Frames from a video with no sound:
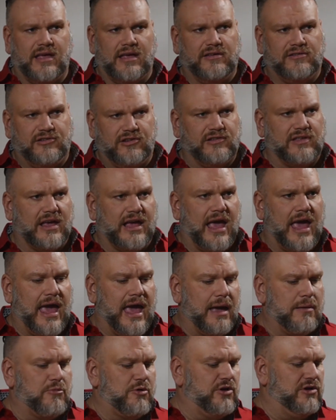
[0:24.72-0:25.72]
is just
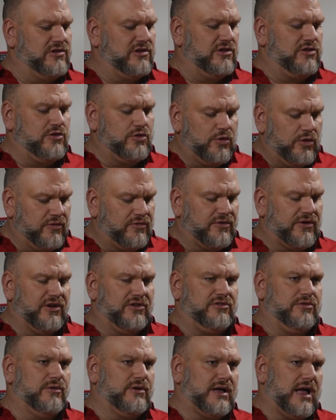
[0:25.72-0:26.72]
like a hammer. It's a
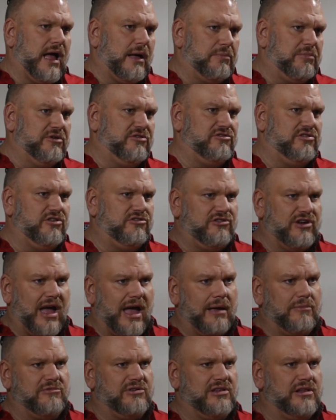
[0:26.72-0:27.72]
tool for us to accomplish
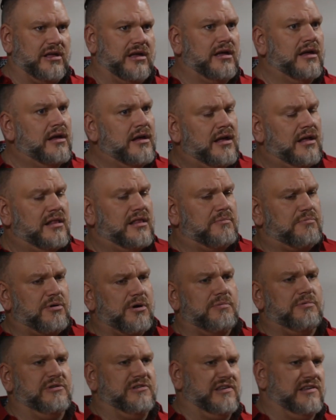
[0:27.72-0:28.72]
the jobs and
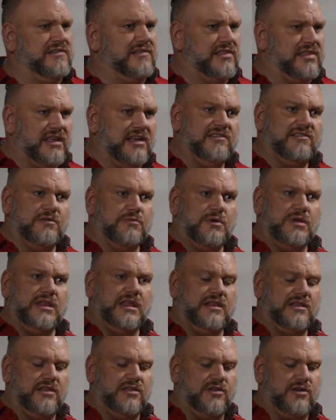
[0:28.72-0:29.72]
the purposes and things
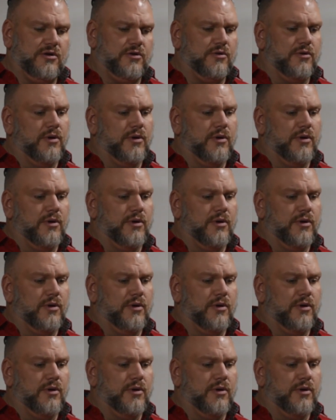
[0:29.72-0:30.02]
that we need to